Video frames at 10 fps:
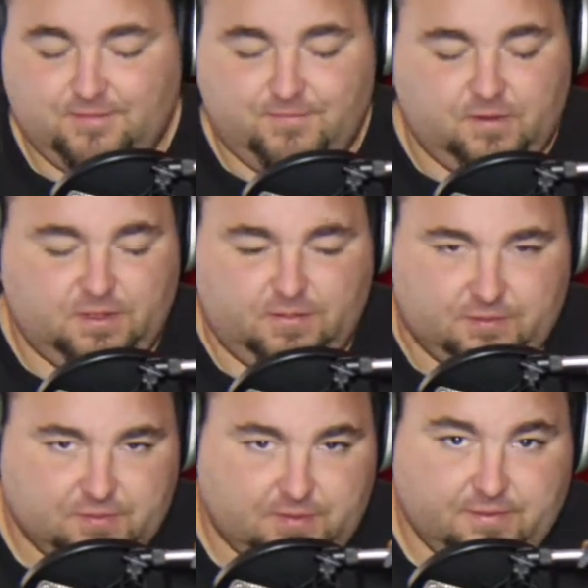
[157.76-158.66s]

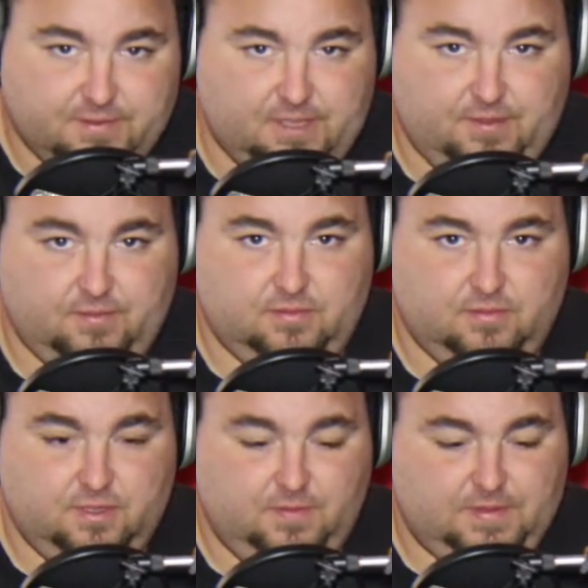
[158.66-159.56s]
Philadelphia is a perfect example.
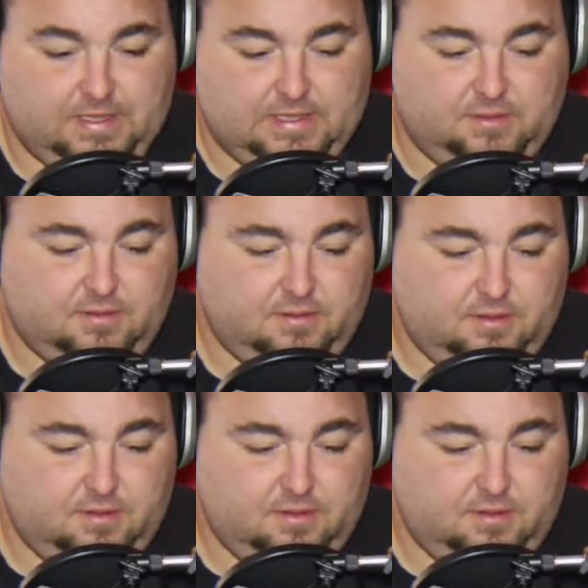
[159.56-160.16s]
I mean,